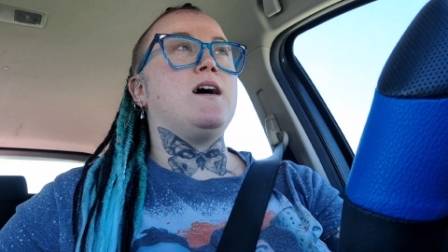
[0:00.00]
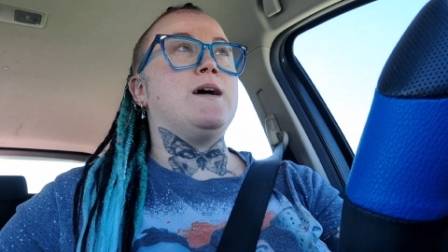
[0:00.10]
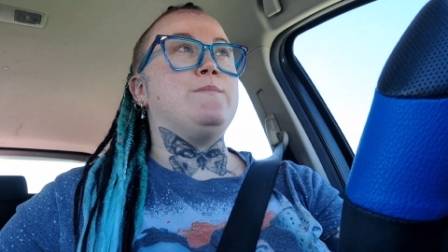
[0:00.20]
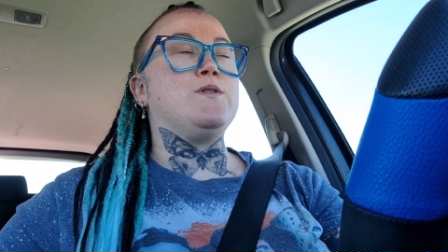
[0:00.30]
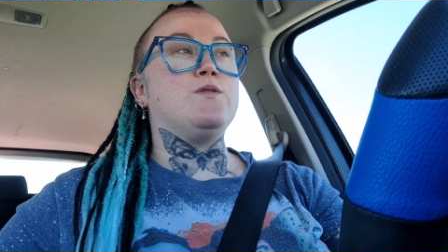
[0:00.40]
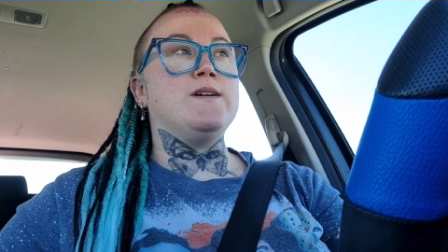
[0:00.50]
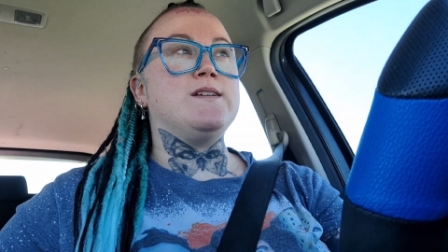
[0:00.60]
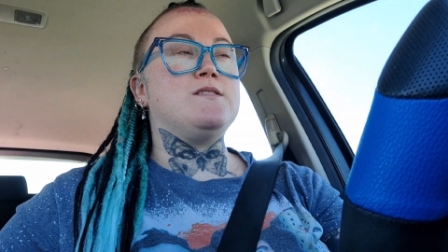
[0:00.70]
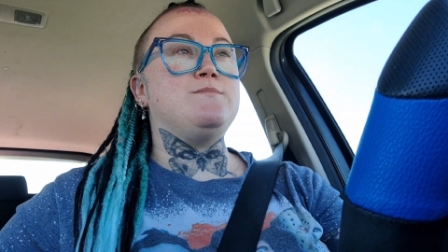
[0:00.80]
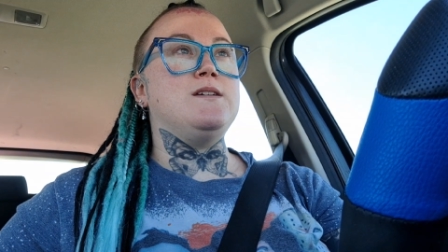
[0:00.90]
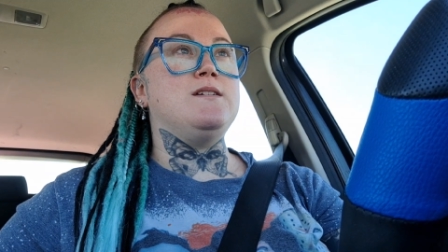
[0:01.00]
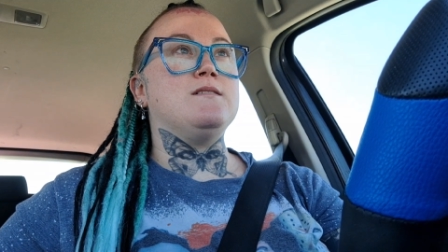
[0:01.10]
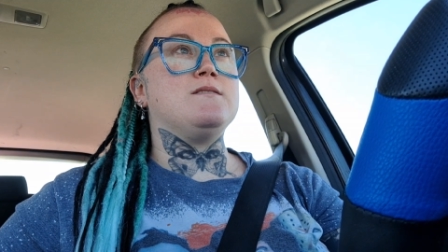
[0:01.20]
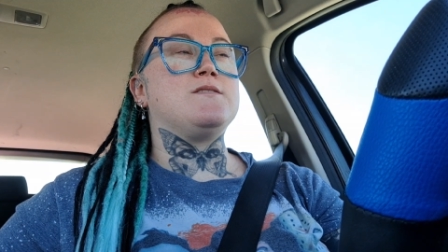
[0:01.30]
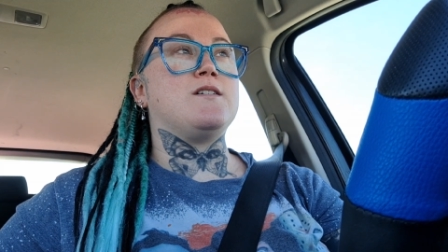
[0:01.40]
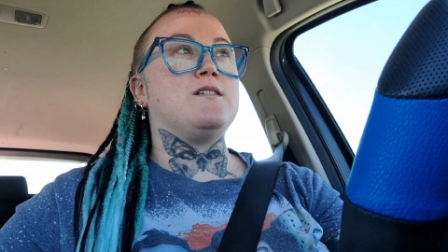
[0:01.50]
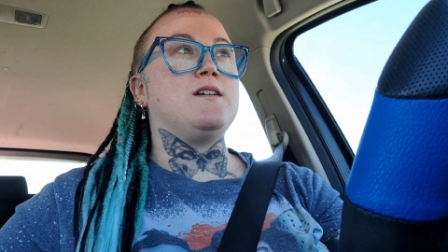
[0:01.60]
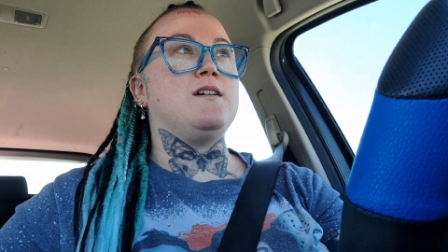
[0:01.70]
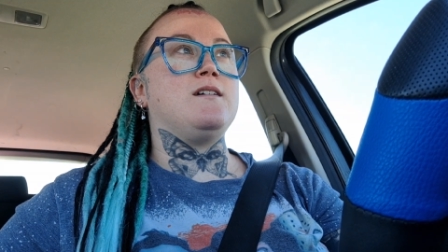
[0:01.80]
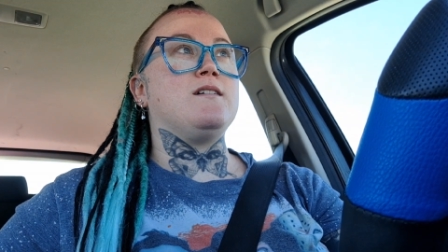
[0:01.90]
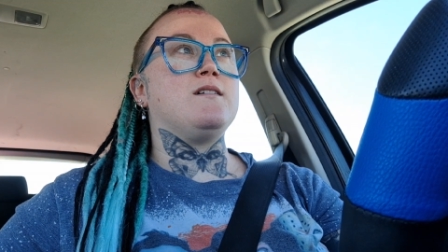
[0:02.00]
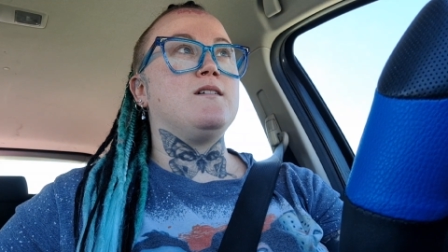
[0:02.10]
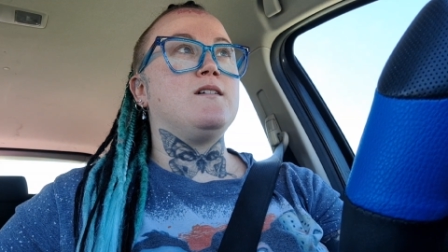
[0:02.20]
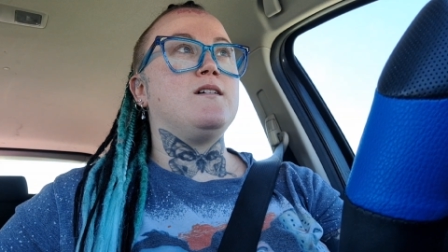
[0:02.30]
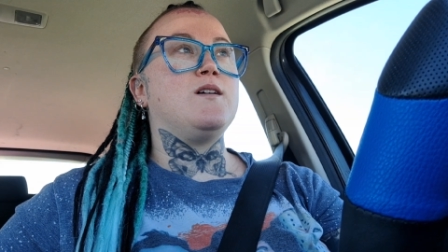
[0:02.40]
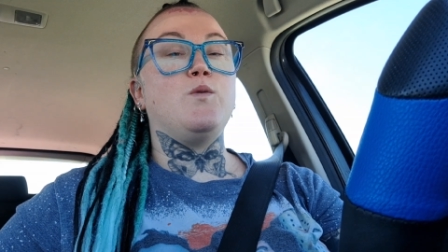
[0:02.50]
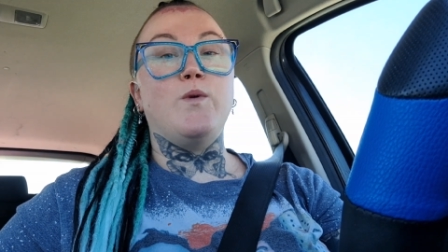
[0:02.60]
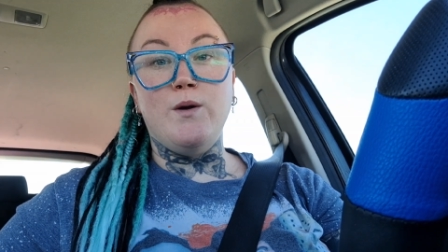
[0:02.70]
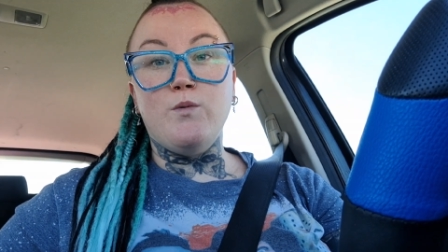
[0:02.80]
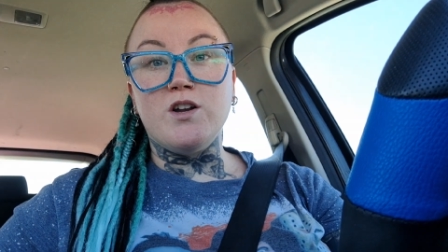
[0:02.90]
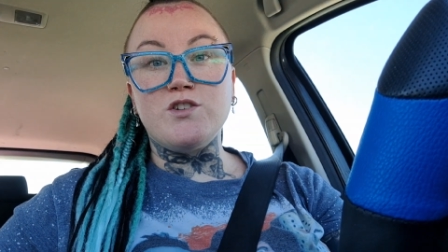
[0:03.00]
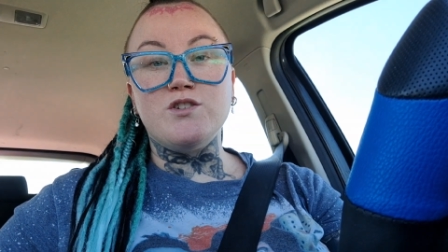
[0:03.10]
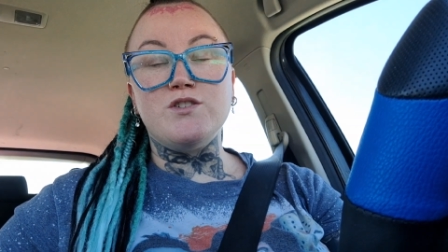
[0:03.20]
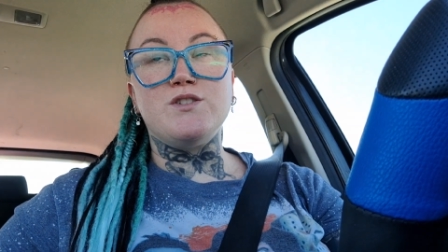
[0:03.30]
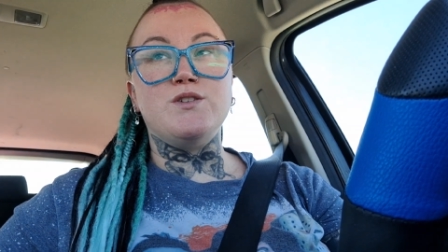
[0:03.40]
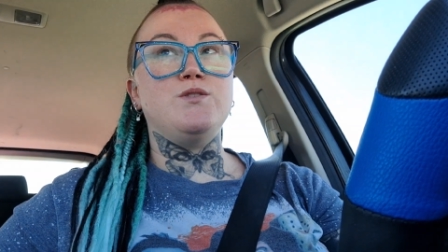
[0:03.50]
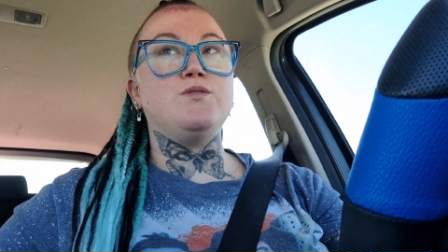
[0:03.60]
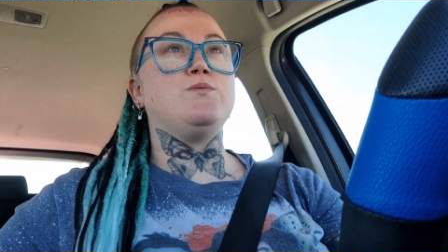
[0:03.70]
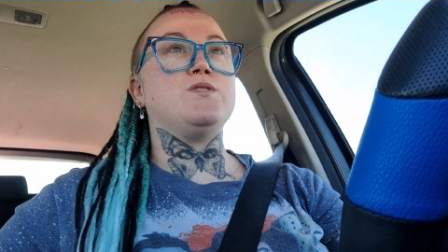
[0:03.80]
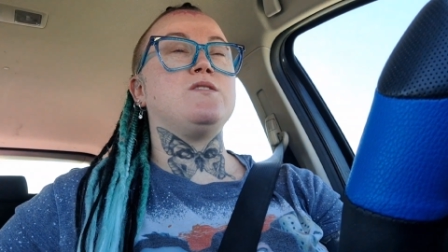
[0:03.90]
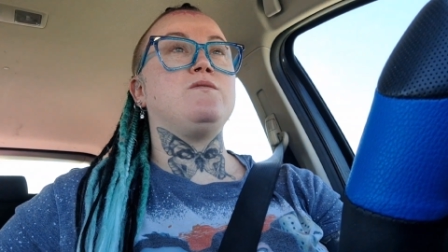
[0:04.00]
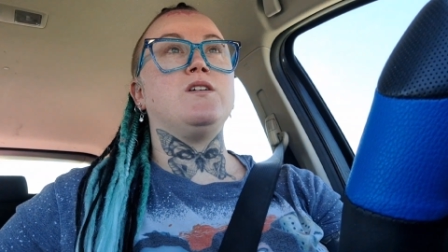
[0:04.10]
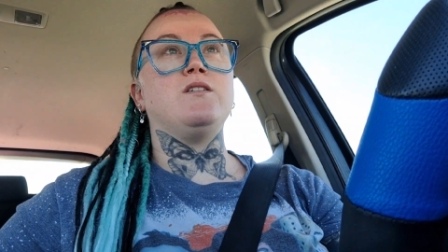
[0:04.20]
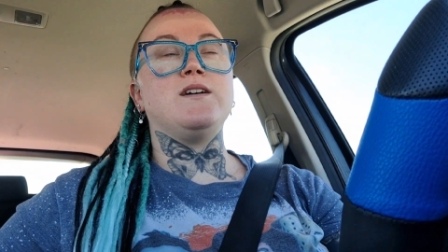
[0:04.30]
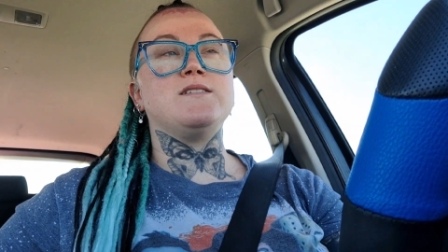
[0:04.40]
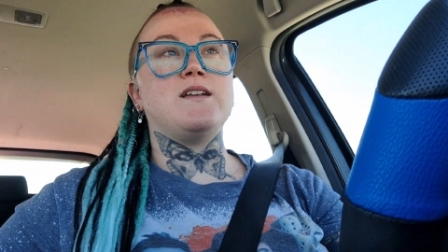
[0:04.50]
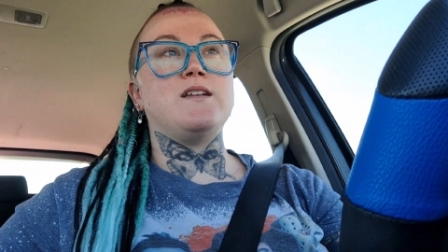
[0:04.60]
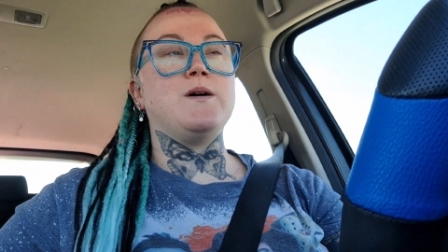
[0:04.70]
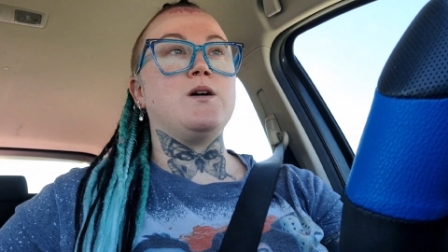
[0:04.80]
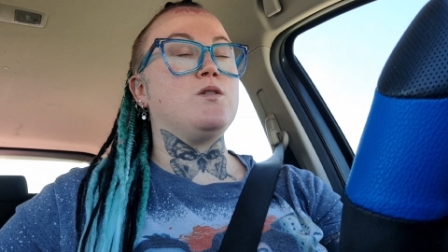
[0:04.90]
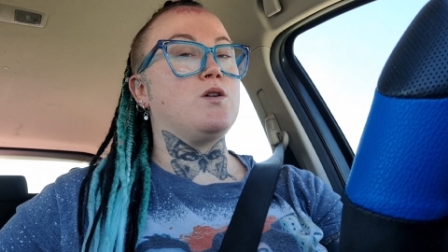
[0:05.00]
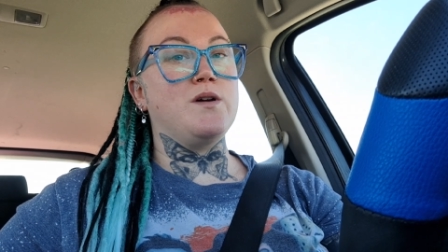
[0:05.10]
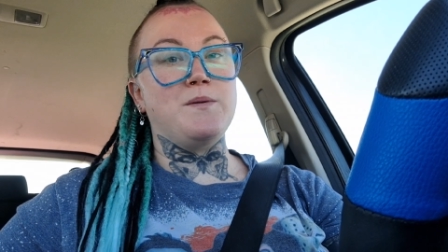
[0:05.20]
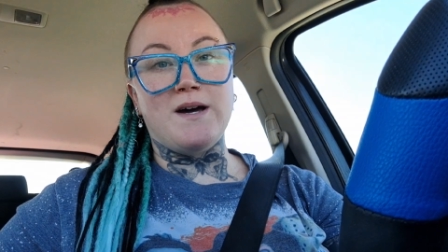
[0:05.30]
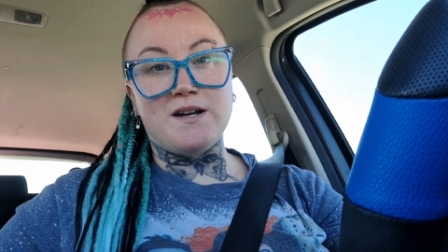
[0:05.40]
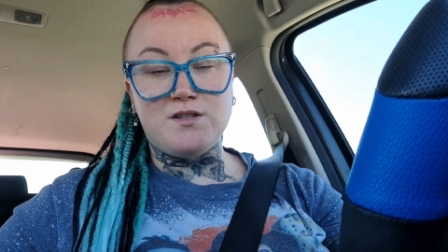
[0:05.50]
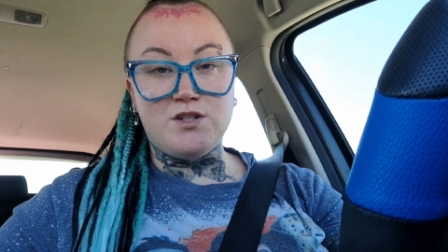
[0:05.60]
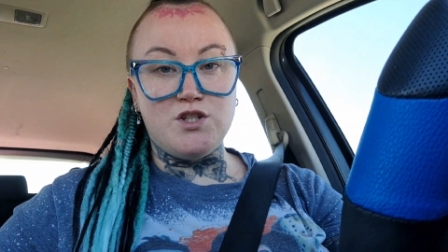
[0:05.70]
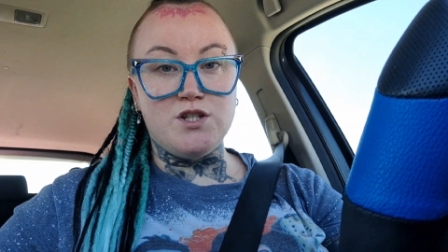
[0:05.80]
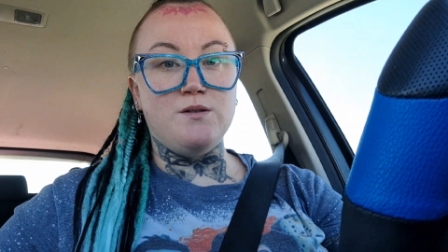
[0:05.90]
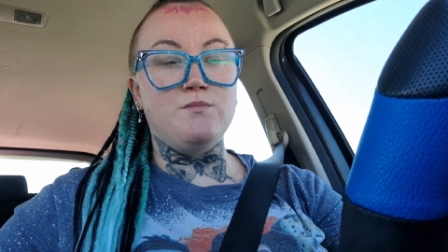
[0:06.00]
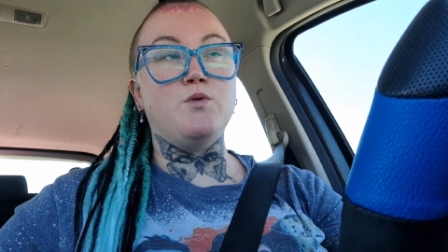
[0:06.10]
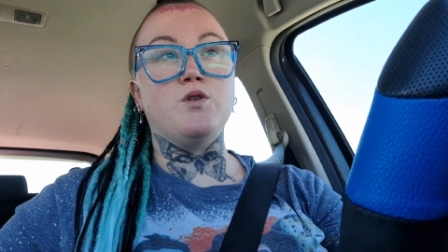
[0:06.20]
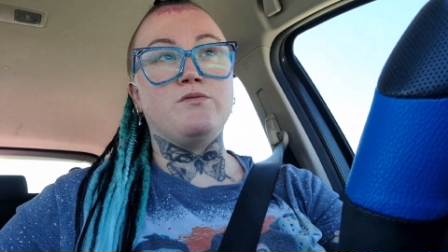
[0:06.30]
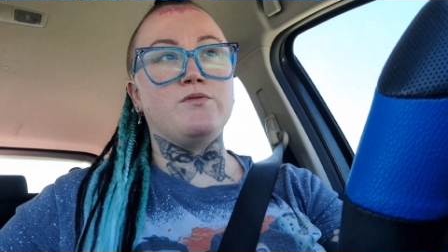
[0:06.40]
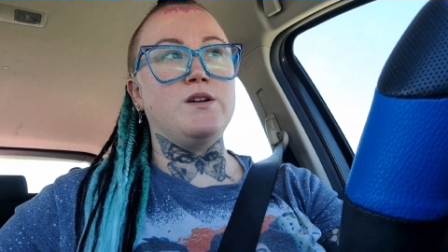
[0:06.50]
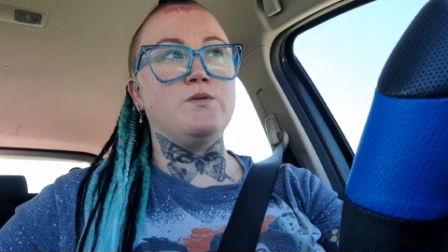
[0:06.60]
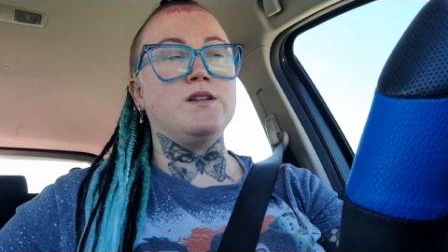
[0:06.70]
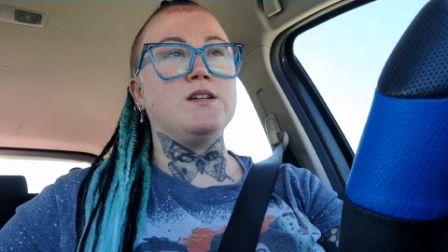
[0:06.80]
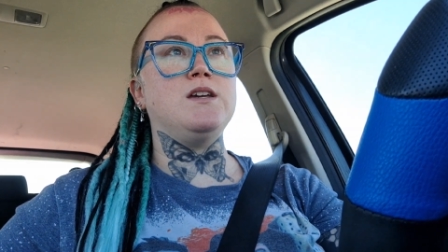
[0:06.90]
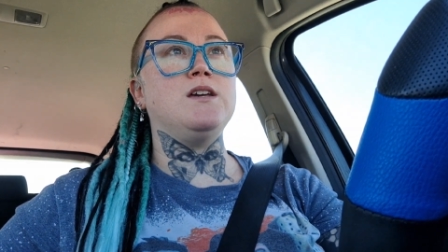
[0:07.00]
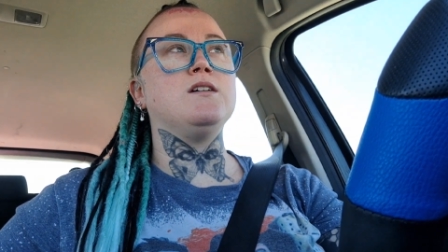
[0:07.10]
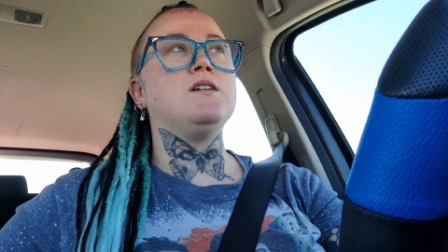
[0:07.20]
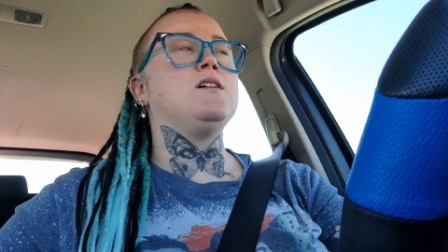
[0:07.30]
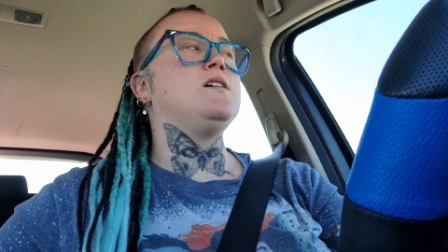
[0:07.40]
I'm going to be starting Weight Watcher soon, which I'm very excited about, going back to the gym more frequently.